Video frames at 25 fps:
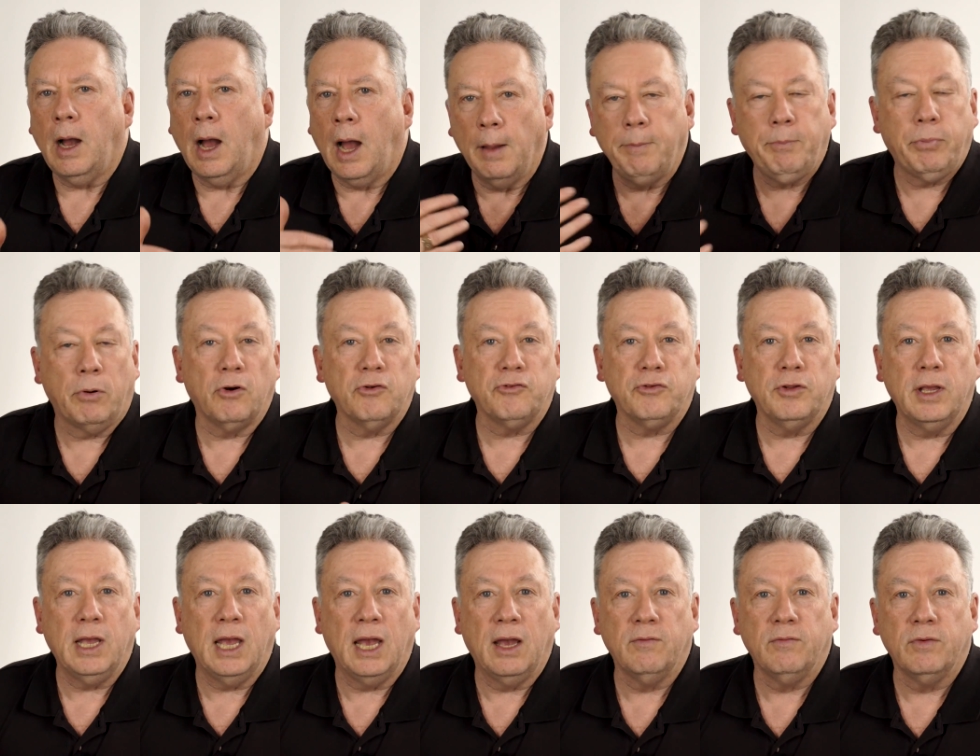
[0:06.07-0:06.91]
I
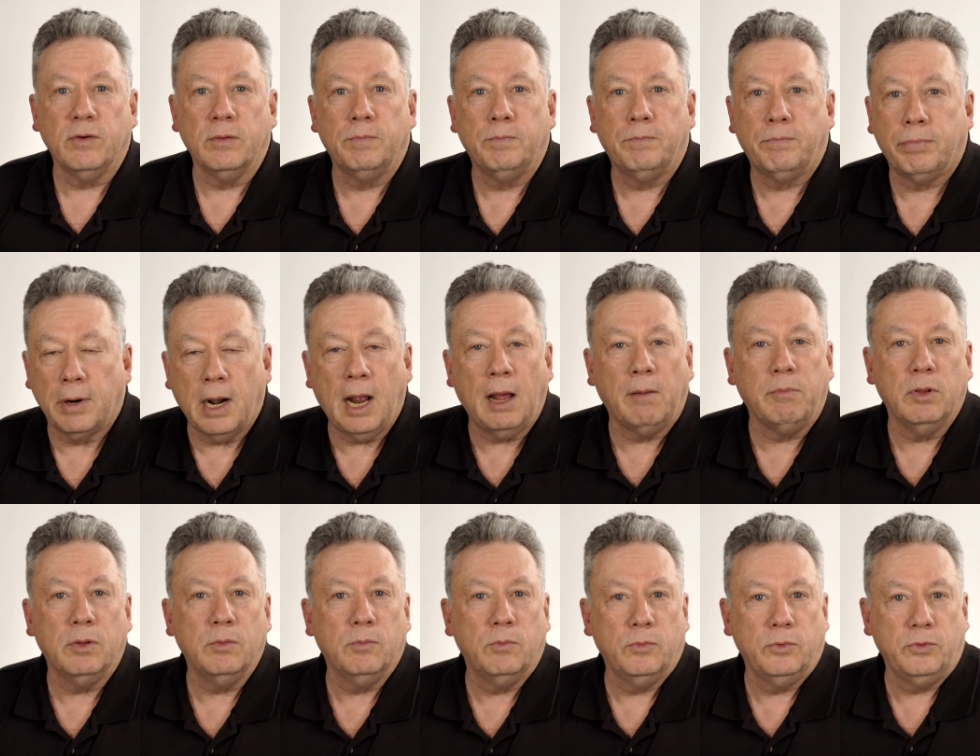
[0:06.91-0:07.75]
personally have a
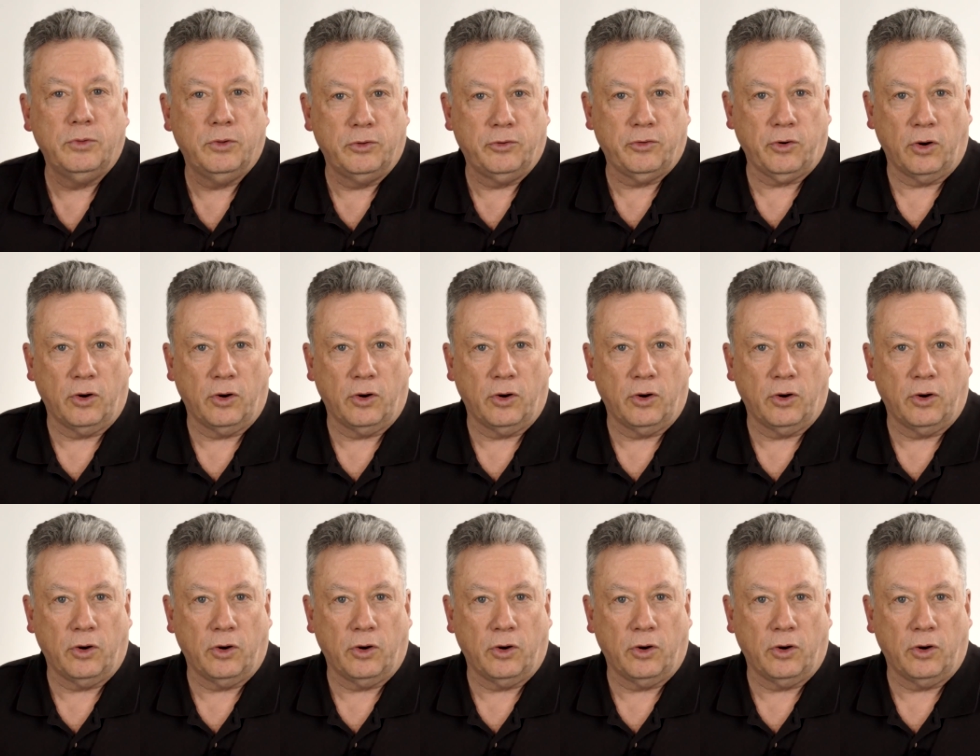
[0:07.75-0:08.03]
problem with the